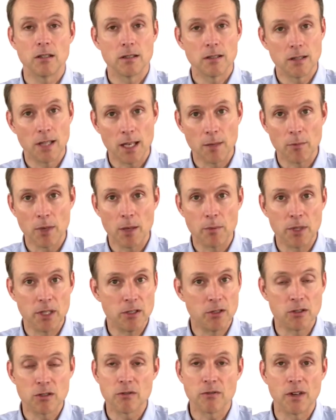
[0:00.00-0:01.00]
they may be
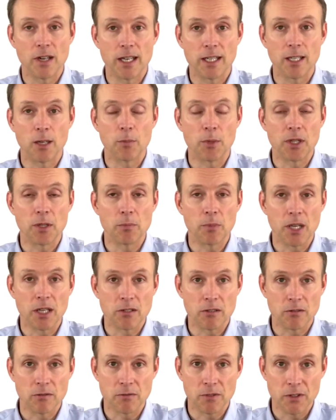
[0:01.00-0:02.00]
just fine helping the
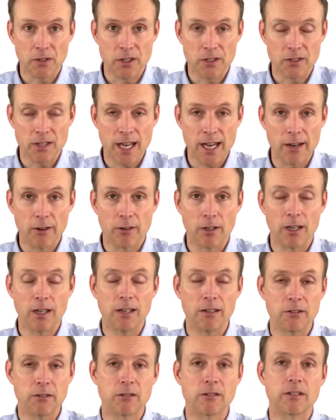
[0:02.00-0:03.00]
patient fill this out,
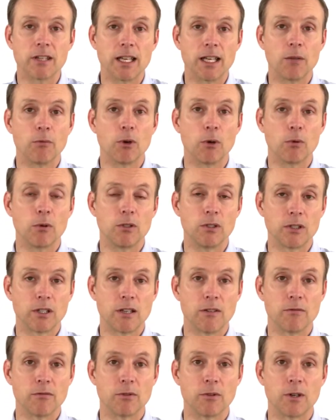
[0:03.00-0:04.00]
understanding what we're
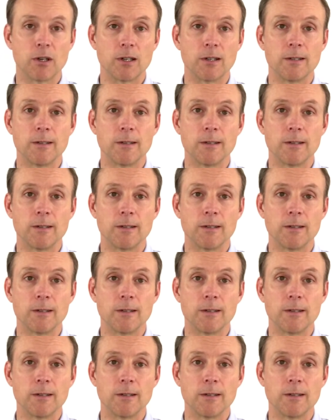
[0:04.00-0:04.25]
looking for.